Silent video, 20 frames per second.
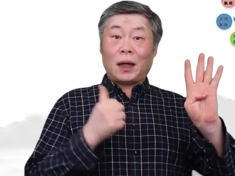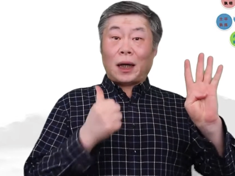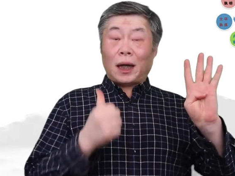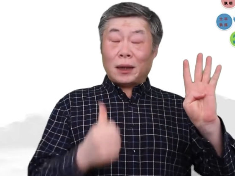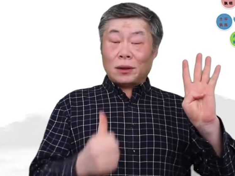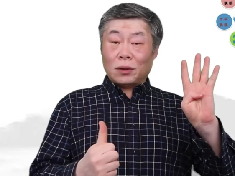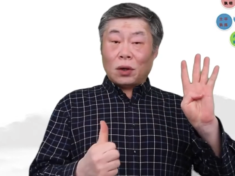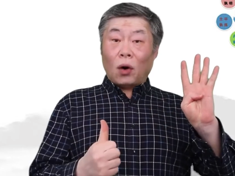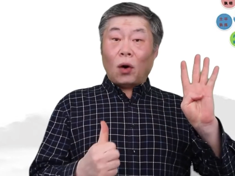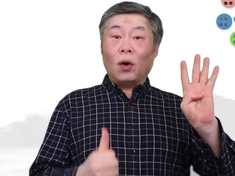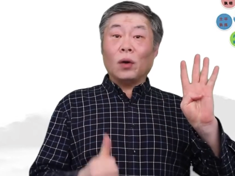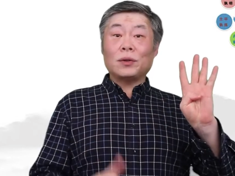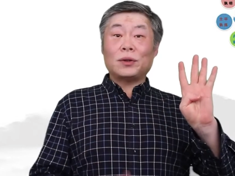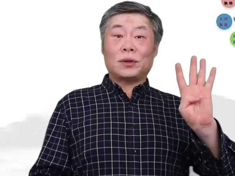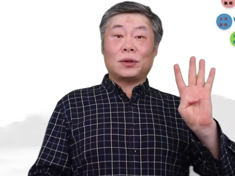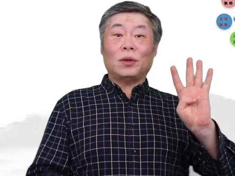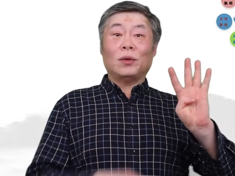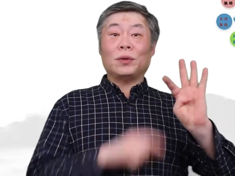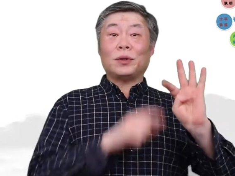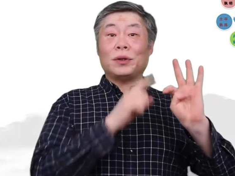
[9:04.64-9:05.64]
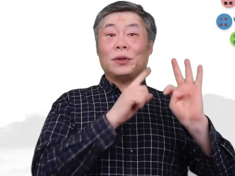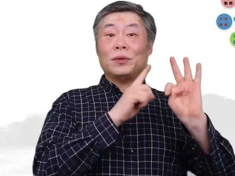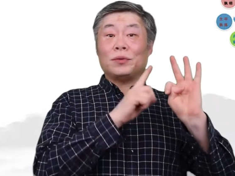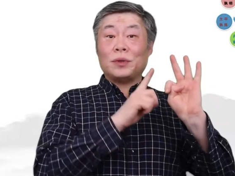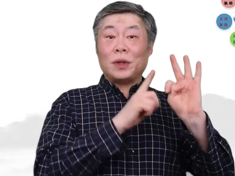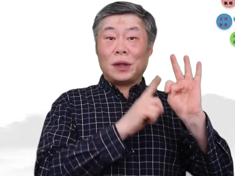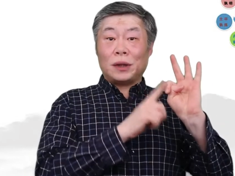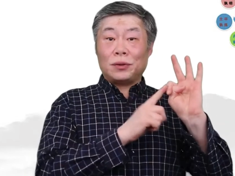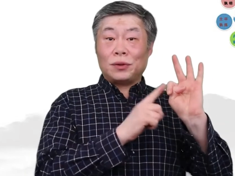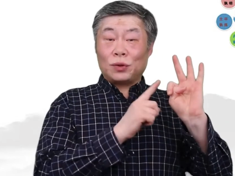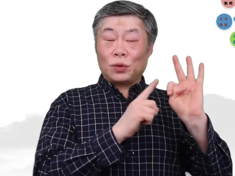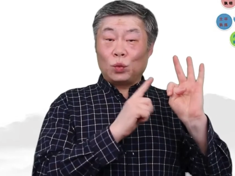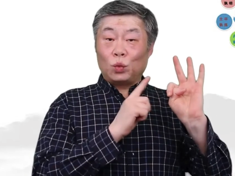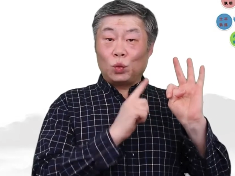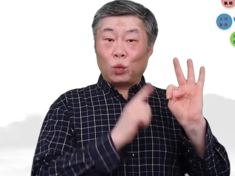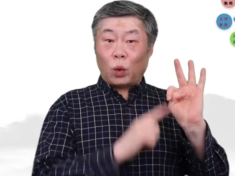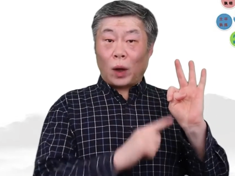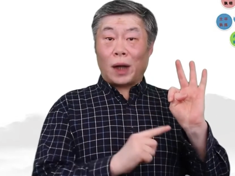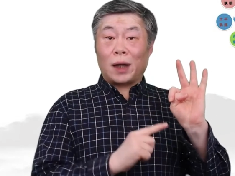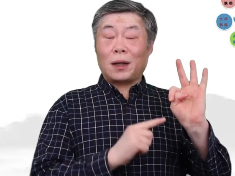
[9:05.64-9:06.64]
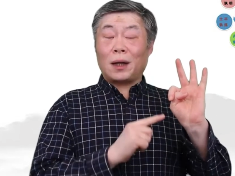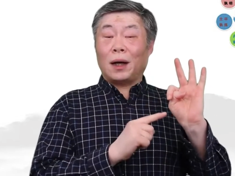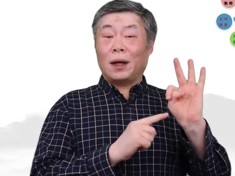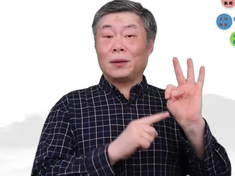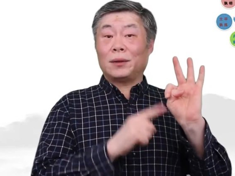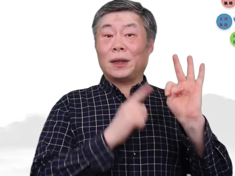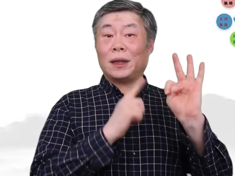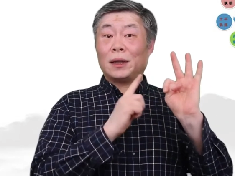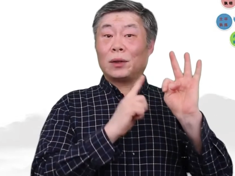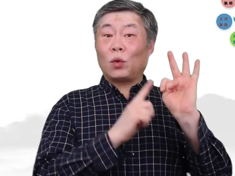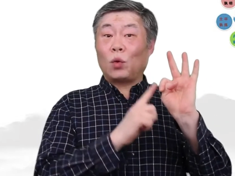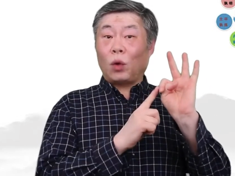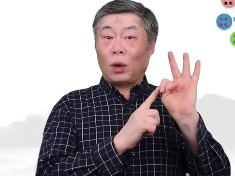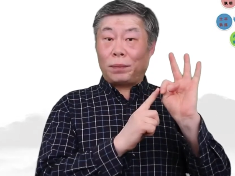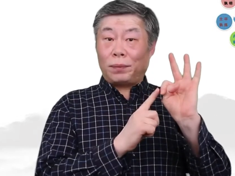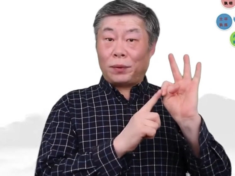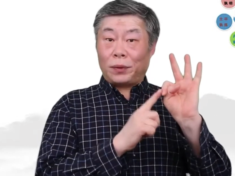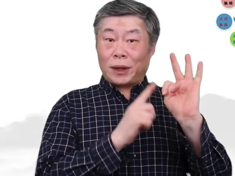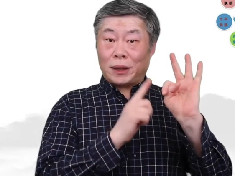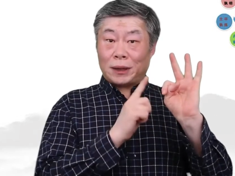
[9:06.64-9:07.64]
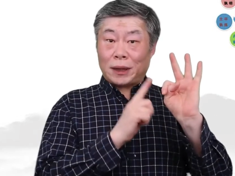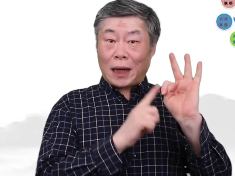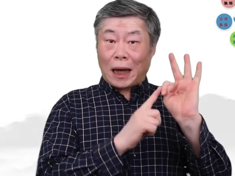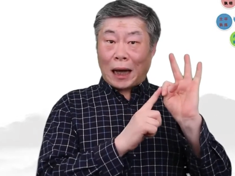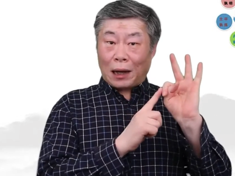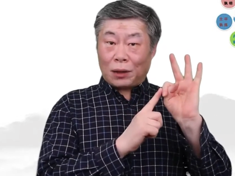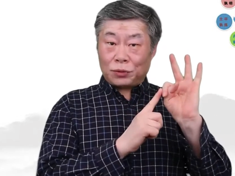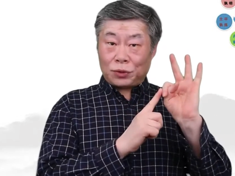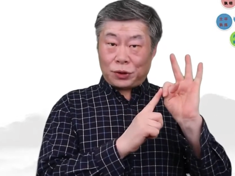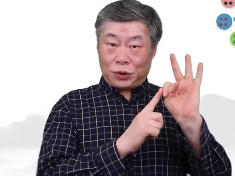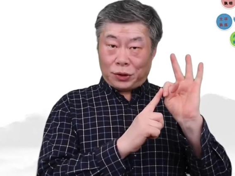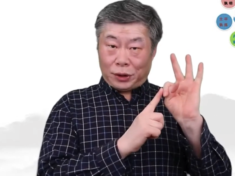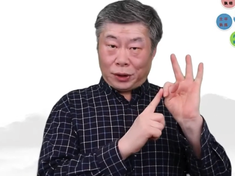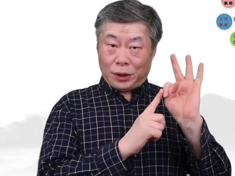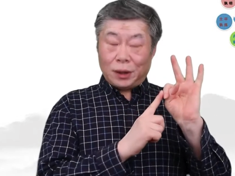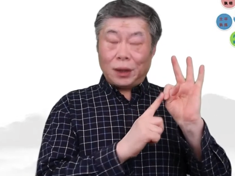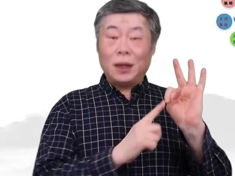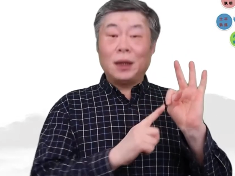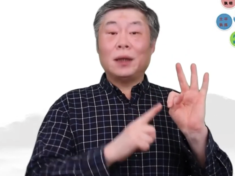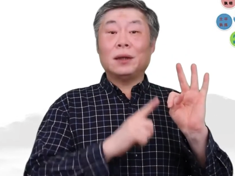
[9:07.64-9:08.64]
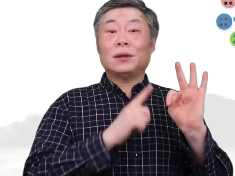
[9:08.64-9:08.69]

and also you need to work on the corporate culture,